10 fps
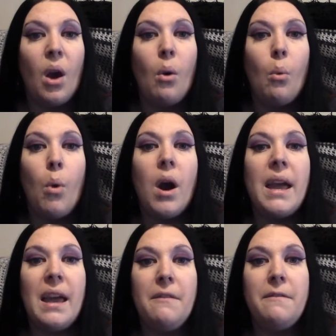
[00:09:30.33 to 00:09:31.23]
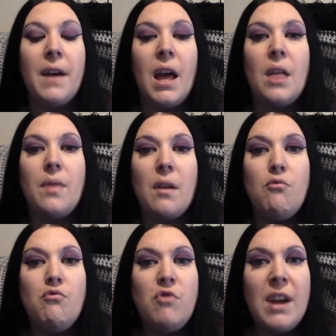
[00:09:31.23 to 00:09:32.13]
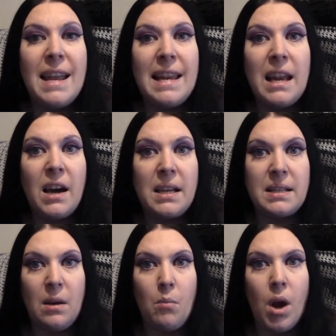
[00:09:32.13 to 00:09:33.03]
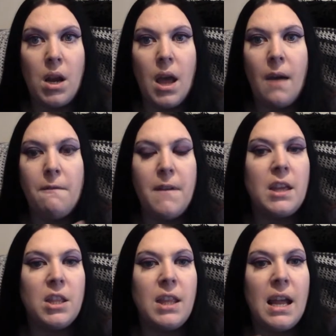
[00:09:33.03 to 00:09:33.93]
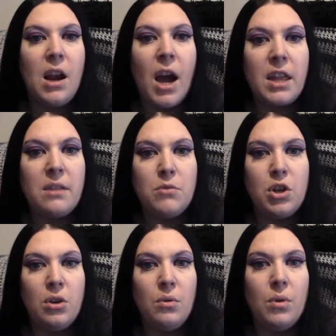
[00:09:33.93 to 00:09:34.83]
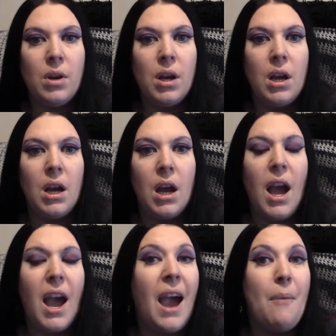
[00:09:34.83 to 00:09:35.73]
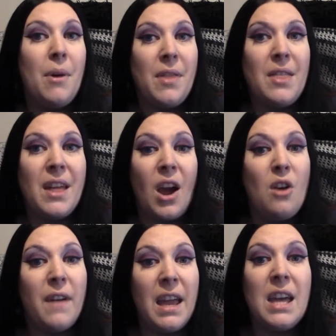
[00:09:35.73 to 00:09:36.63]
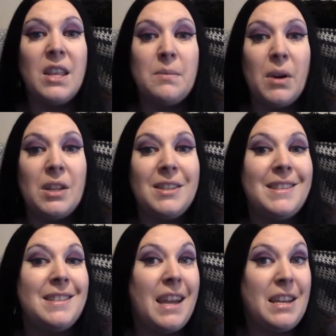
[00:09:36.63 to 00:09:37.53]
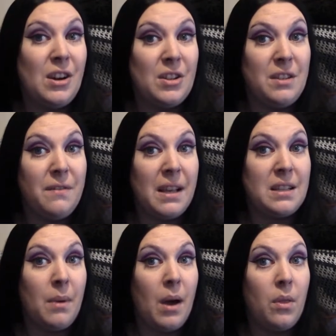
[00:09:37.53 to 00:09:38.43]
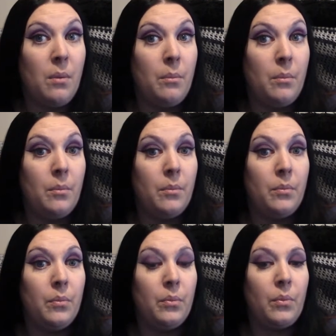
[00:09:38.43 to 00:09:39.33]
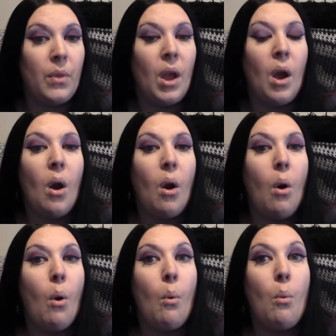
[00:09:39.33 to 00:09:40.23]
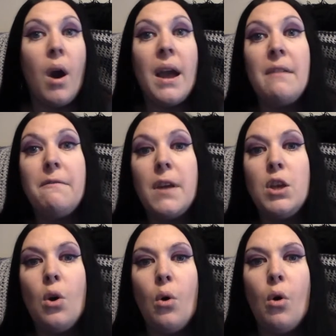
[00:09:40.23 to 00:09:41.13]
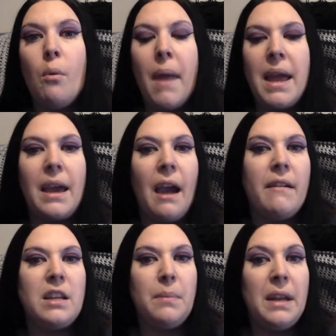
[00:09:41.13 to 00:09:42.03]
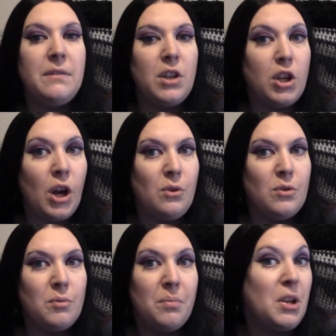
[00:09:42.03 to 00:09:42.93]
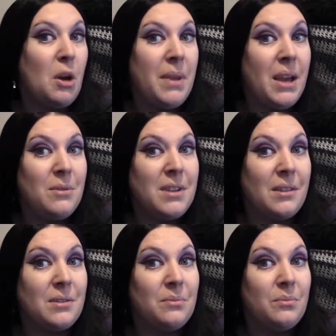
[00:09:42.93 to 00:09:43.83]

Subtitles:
What if they really like someone and think that they like them too, but then they overhear this person say nasty things about them? What if your main character believes in ghosts but nobody else does?